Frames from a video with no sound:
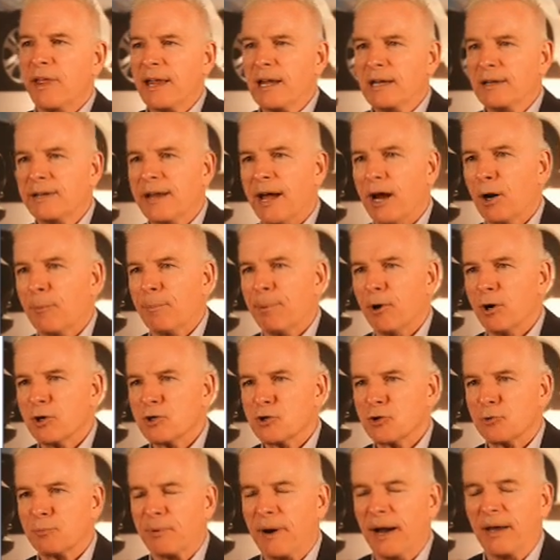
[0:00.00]
that entire
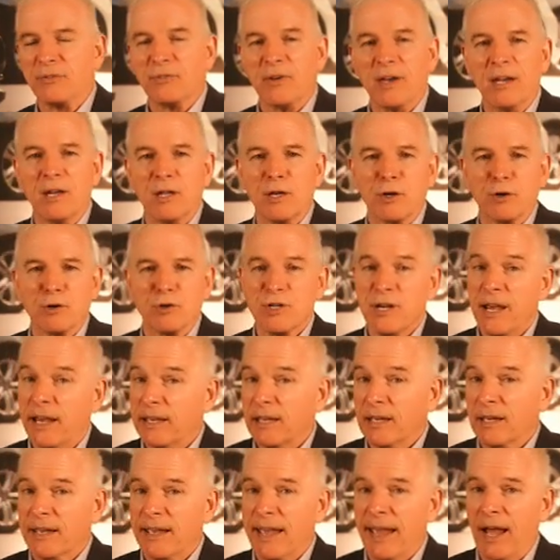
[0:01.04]
purchase price into your
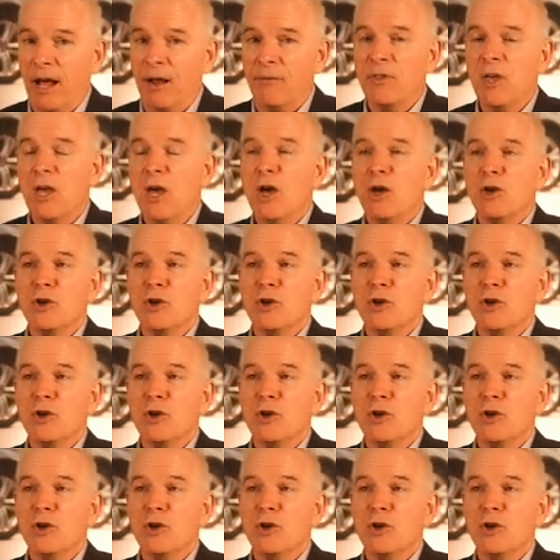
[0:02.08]
checking account,